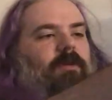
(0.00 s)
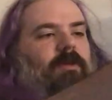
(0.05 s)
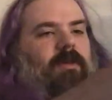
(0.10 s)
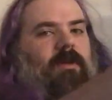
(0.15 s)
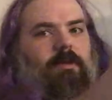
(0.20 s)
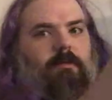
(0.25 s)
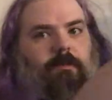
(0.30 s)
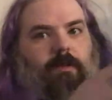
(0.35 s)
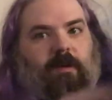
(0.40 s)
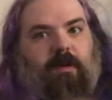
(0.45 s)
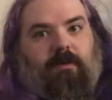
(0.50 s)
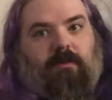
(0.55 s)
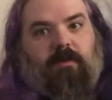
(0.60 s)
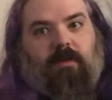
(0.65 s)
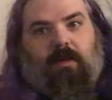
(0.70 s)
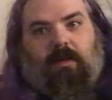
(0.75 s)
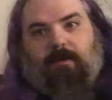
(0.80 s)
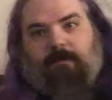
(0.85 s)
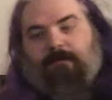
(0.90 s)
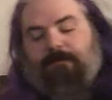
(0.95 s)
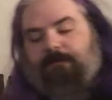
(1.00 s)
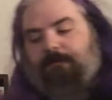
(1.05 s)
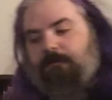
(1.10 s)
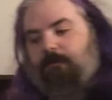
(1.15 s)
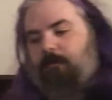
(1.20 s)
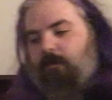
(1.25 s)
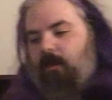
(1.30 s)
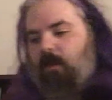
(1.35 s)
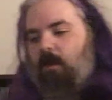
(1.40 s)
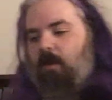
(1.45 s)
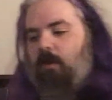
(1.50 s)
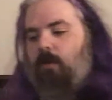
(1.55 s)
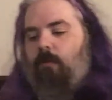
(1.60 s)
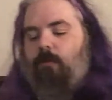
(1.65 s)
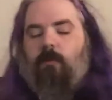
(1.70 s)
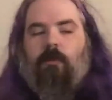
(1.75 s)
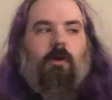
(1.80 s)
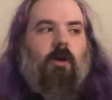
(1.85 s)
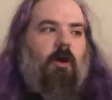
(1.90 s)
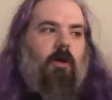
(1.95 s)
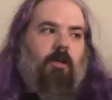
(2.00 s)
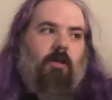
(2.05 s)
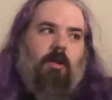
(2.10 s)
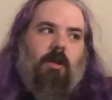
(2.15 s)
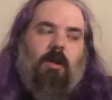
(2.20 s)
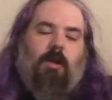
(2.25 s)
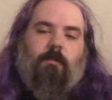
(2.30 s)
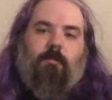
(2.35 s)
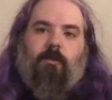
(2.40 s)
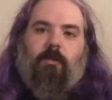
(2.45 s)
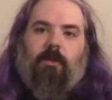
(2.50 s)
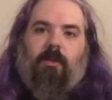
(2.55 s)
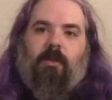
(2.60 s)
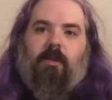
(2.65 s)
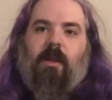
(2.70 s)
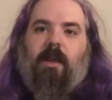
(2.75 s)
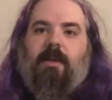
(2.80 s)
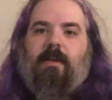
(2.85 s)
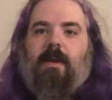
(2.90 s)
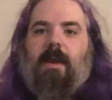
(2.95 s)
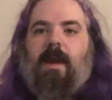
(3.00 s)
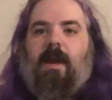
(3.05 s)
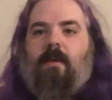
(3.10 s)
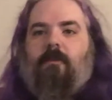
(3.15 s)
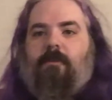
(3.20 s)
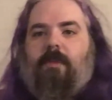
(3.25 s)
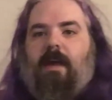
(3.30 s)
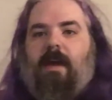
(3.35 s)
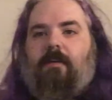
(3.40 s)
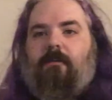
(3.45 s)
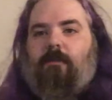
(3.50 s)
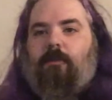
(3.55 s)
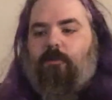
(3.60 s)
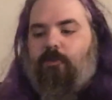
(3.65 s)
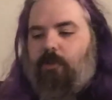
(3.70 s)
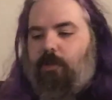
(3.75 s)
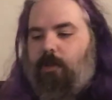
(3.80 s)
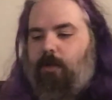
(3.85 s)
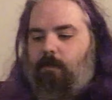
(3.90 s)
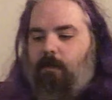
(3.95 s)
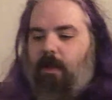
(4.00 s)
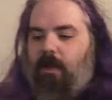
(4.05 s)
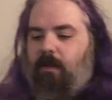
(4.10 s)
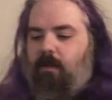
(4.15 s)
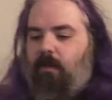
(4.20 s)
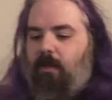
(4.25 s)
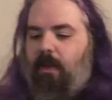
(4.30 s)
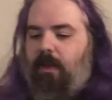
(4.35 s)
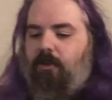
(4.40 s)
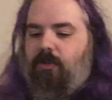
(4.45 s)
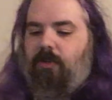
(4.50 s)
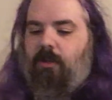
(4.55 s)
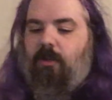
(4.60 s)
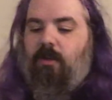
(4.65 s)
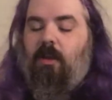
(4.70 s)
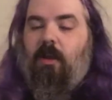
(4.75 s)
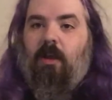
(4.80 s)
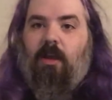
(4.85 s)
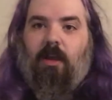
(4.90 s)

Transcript: with it, but overall, I'm really glad to have that version in my collection,